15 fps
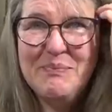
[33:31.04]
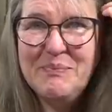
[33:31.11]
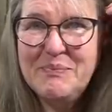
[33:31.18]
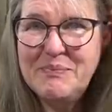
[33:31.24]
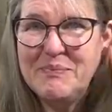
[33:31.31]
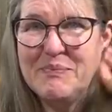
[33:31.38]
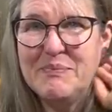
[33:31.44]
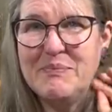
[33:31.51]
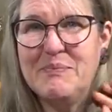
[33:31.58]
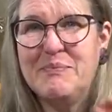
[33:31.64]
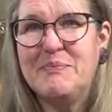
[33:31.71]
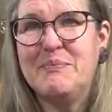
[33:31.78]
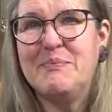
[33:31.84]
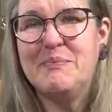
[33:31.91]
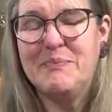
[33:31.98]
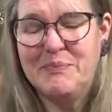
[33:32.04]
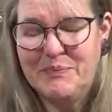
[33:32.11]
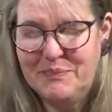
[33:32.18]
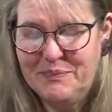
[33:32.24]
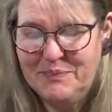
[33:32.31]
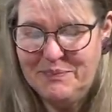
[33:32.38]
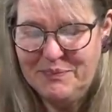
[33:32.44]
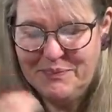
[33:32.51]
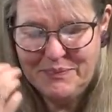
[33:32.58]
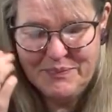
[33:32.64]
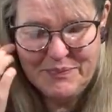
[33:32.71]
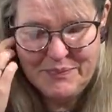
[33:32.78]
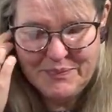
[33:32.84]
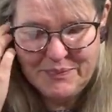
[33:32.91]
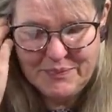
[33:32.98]

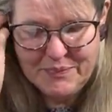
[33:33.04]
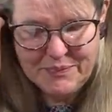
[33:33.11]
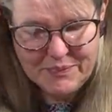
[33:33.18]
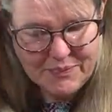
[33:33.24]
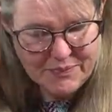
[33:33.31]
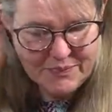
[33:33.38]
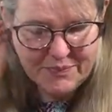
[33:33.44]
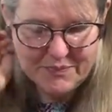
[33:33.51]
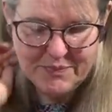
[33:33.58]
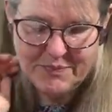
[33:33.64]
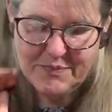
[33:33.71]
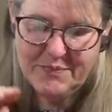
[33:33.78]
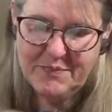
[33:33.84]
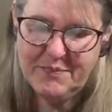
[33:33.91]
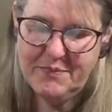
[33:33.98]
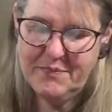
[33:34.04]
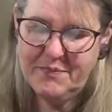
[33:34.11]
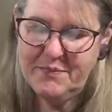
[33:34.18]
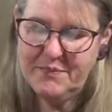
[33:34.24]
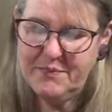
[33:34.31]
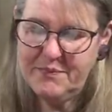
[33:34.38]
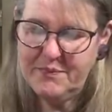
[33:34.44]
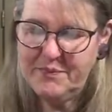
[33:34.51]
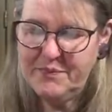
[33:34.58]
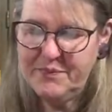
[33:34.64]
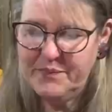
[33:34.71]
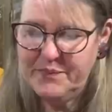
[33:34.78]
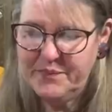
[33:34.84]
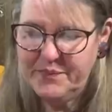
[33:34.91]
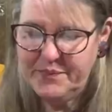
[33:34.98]

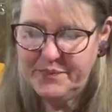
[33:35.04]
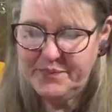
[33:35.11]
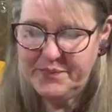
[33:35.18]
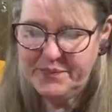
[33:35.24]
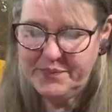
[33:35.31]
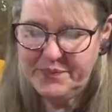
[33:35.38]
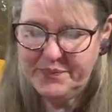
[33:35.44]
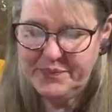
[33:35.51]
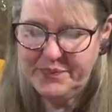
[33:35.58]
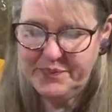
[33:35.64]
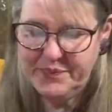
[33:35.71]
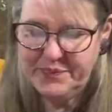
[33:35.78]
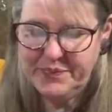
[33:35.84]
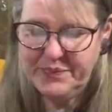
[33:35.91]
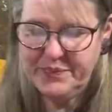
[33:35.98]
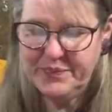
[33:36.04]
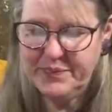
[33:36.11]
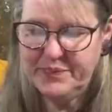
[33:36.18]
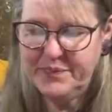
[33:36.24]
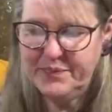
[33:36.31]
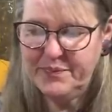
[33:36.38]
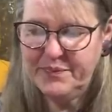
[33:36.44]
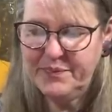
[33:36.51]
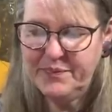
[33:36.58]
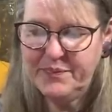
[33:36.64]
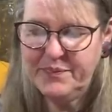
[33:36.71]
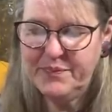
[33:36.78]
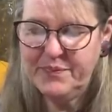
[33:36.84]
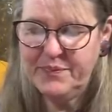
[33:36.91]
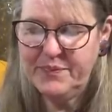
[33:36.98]

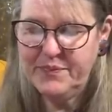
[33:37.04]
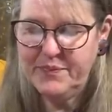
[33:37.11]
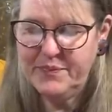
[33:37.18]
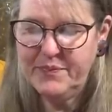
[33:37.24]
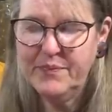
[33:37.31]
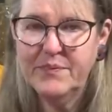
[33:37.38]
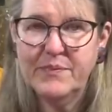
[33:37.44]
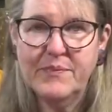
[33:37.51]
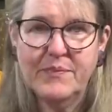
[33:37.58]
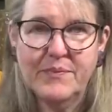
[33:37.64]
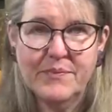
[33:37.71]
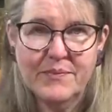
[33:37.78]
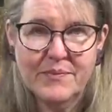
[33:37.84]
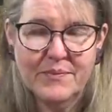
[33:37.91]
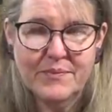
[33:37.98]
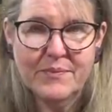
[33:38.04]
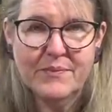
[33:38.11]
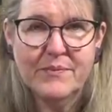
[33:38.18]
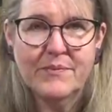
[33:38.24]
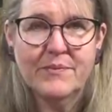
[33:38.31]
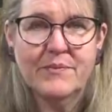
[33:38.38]
(not speaking)